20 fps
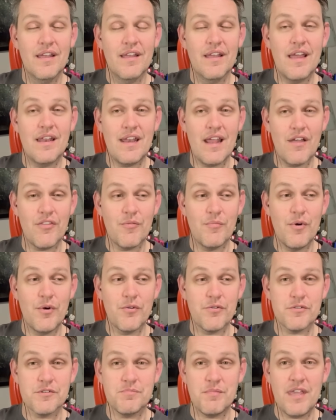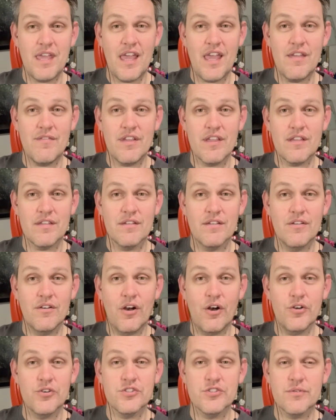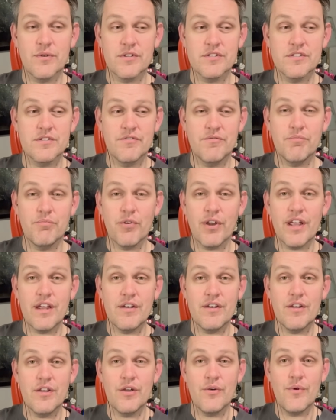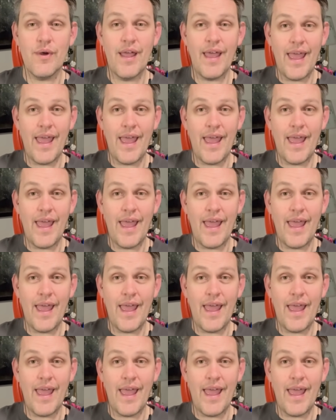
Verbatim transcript: And now the motor is behaving all sorts of brand new